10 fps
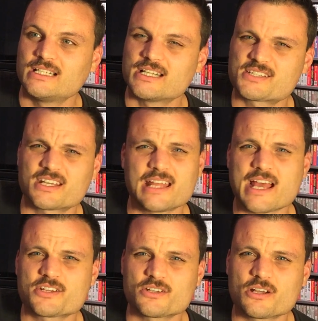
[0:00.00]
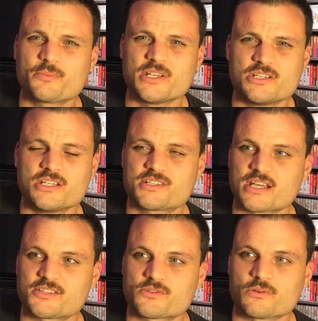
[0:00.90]
It's like an action RPG
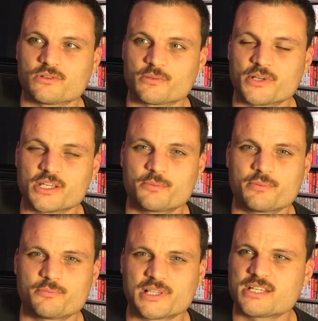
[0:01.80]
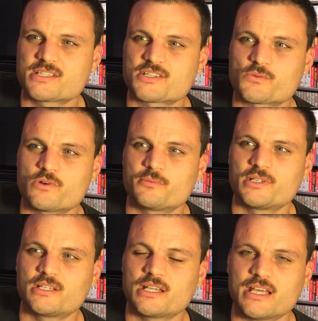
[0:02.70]
side-scroller, but you play as this woman,